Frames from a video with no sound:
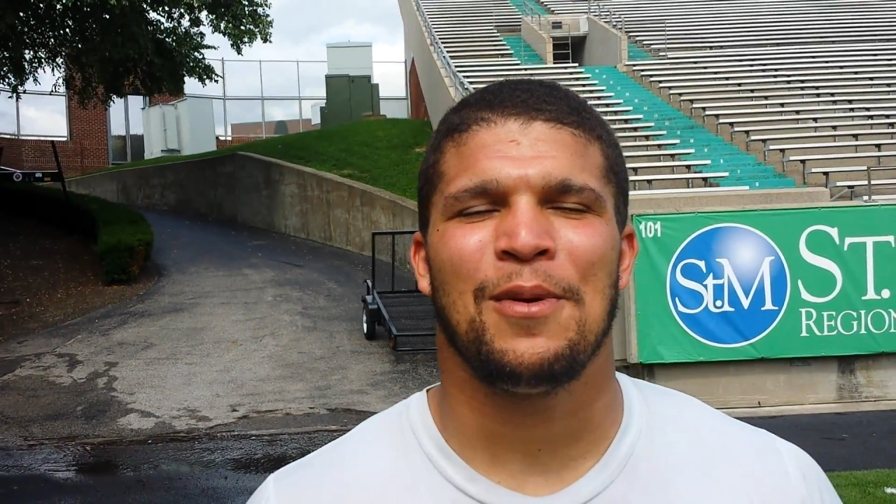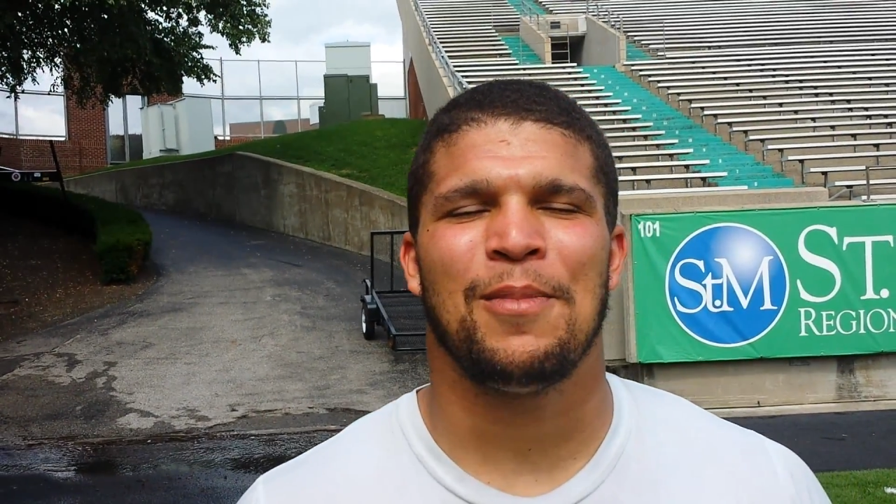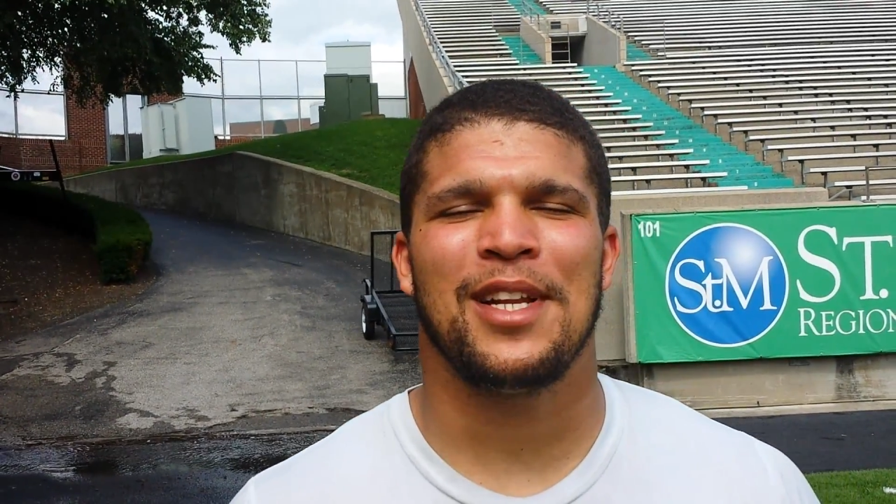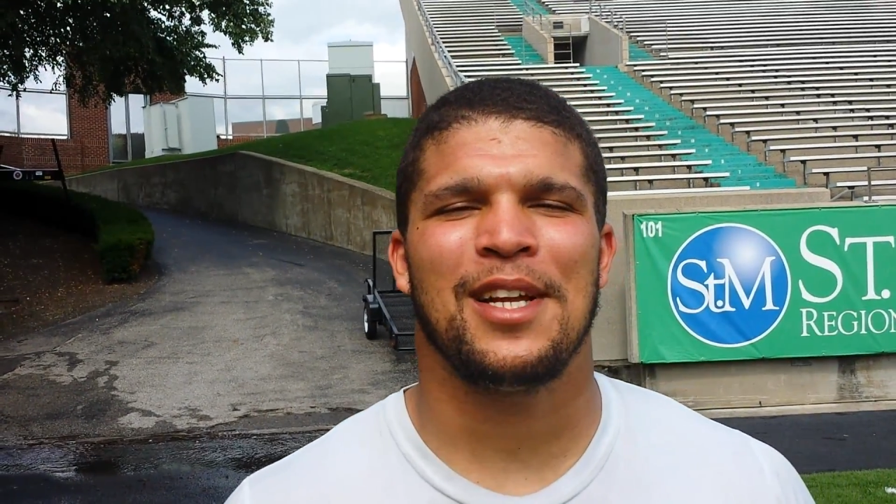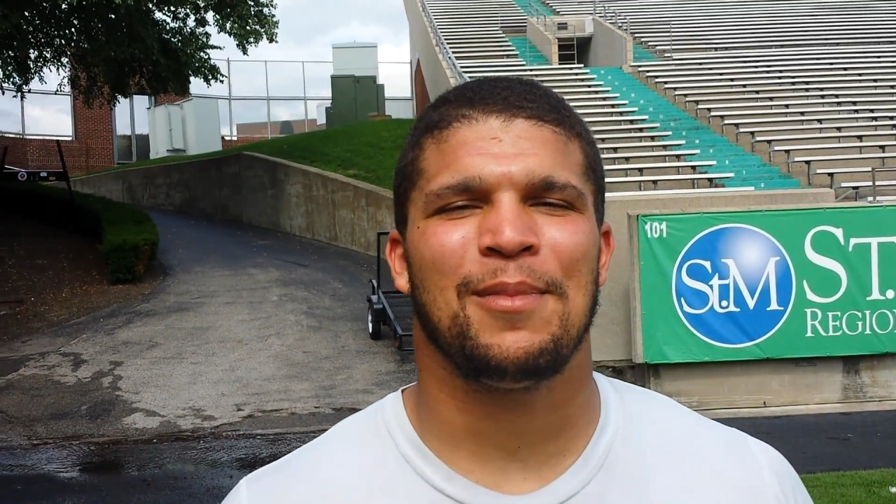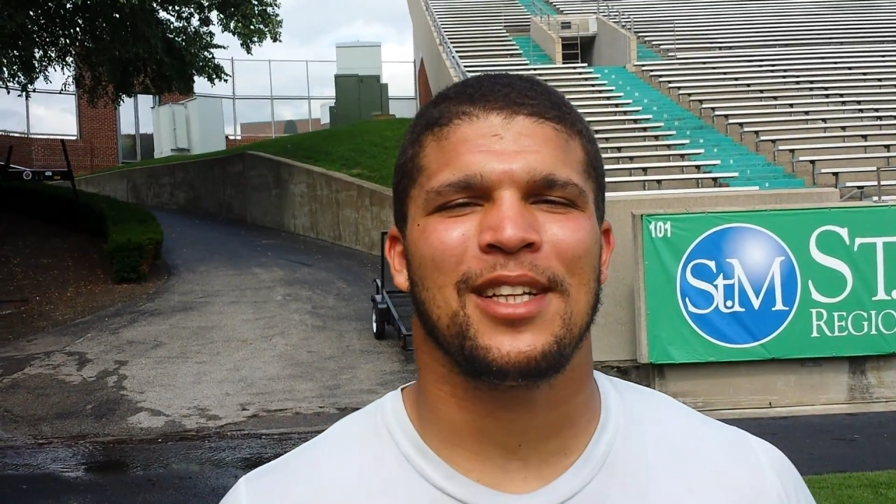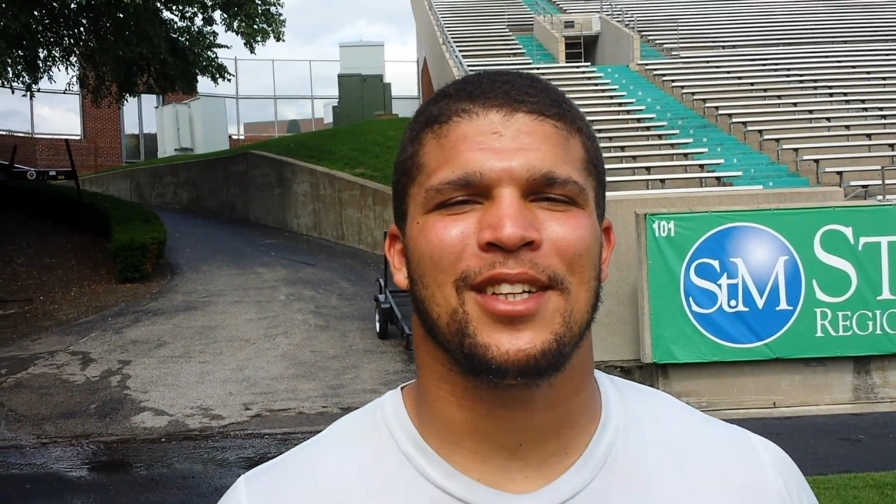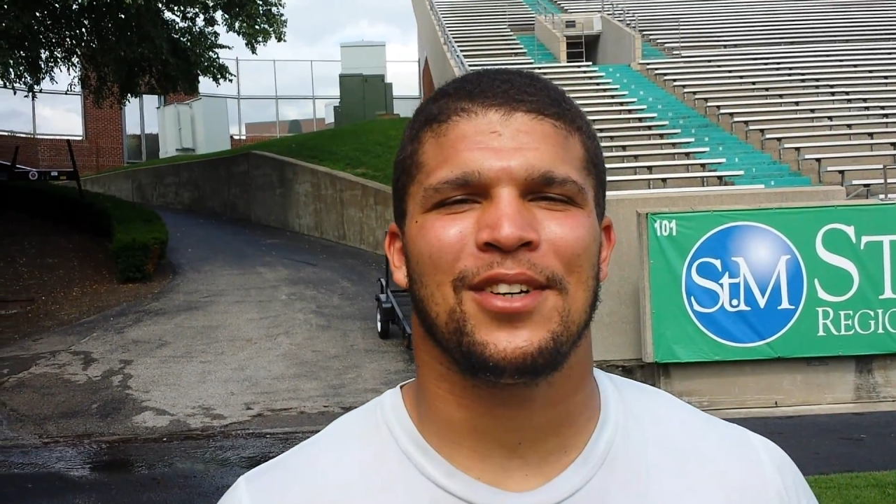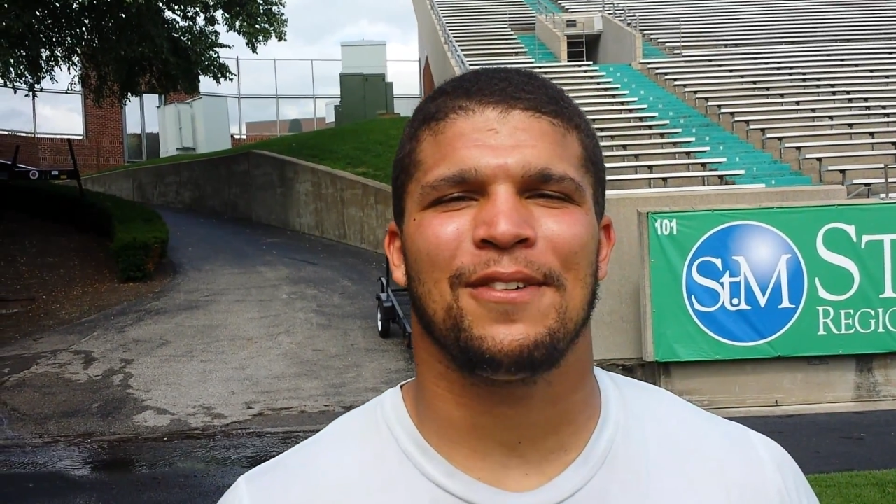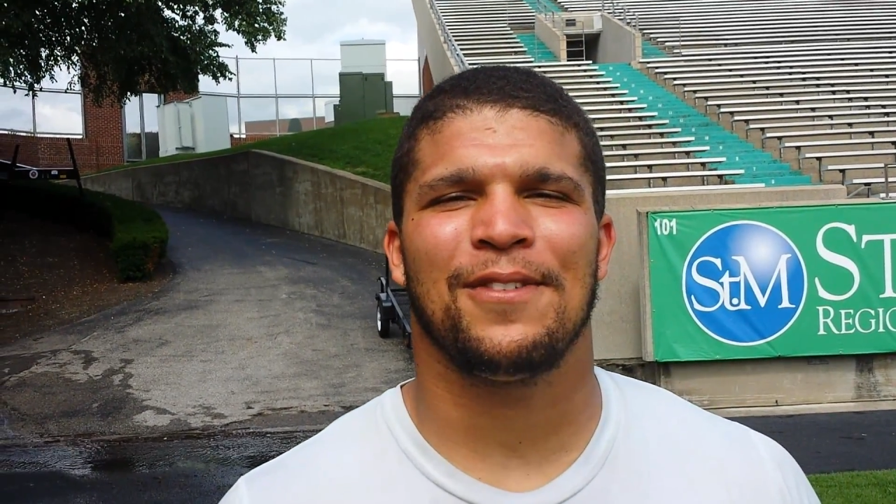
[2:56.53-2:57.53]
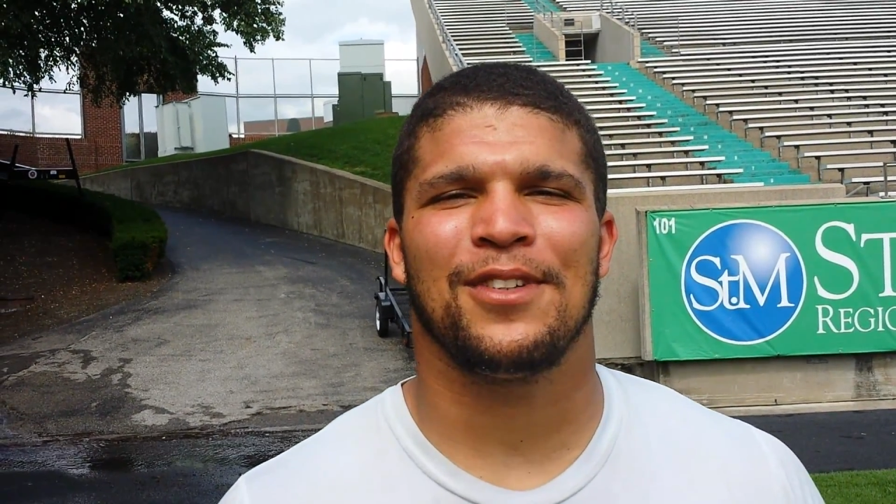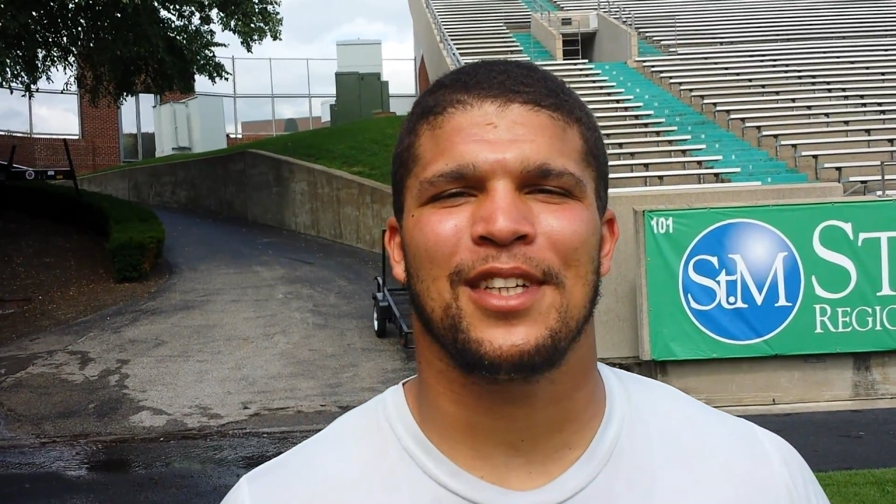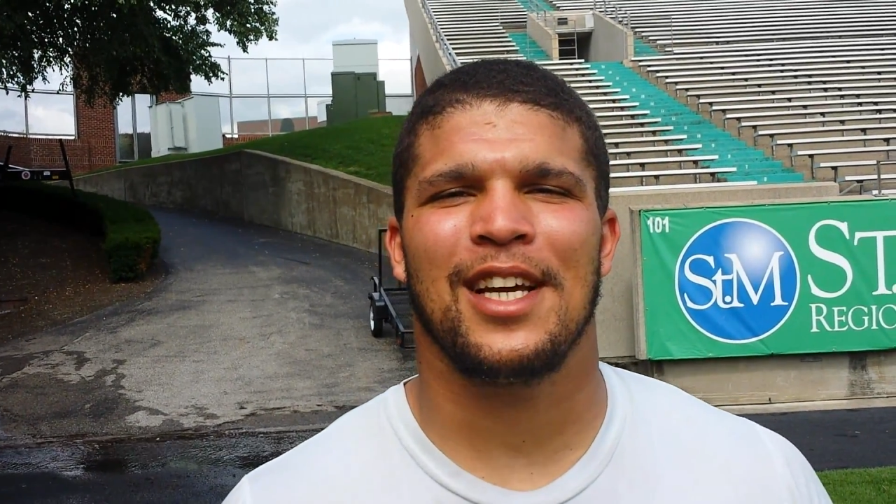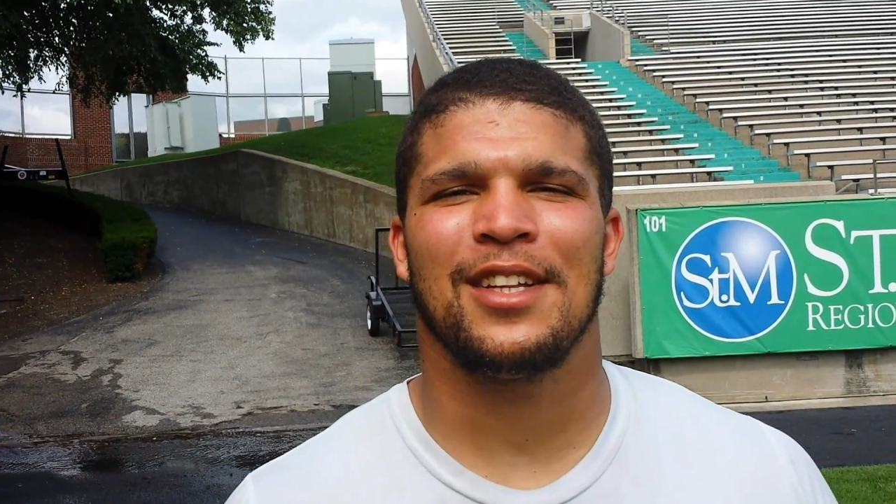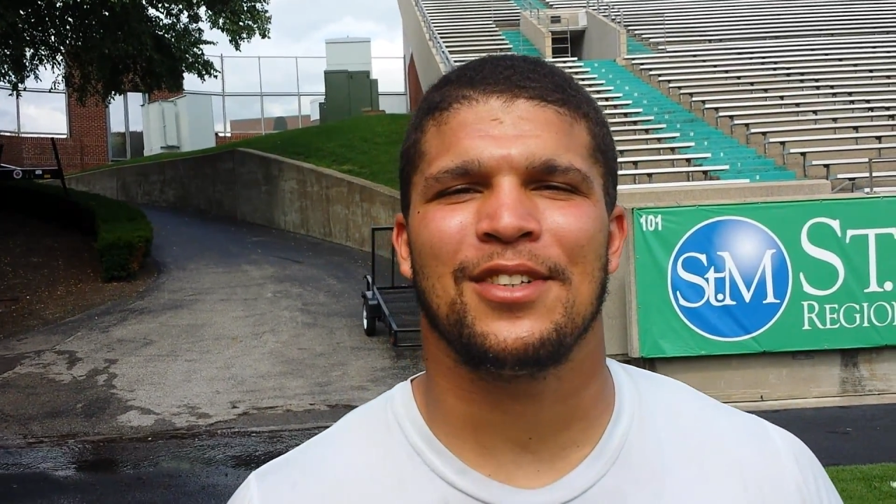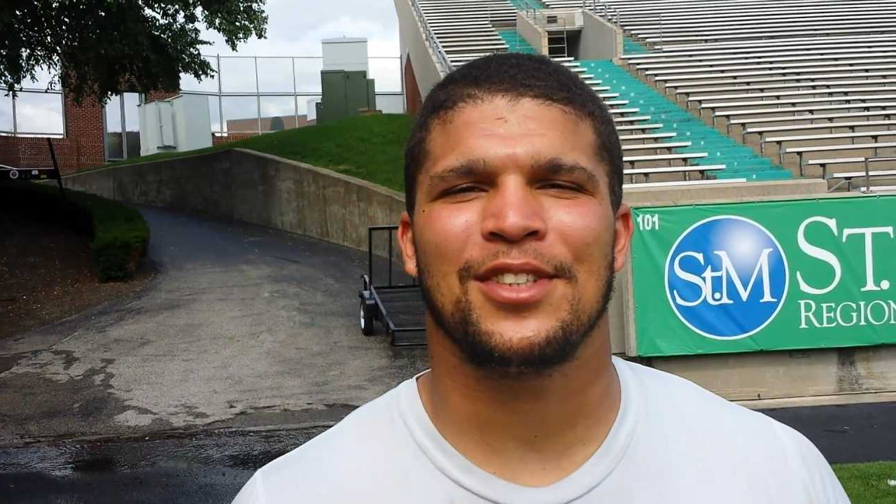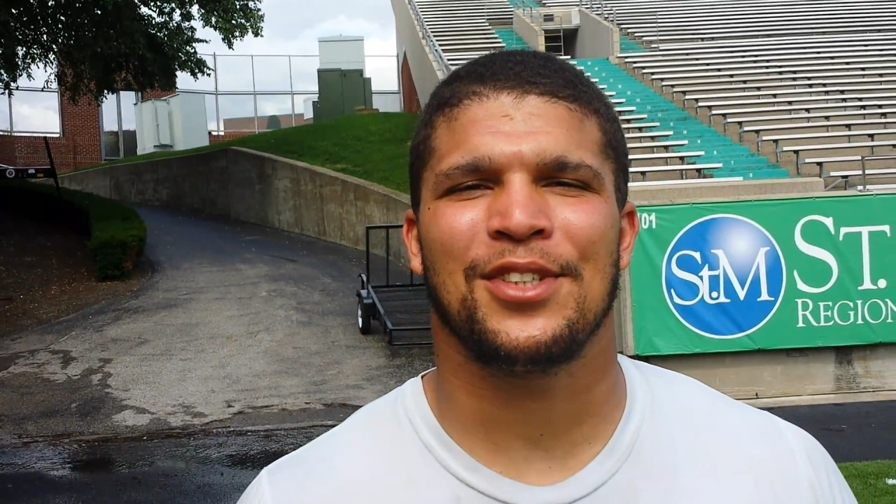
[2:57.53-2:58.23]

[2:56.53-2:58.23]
me and him out there on the field together is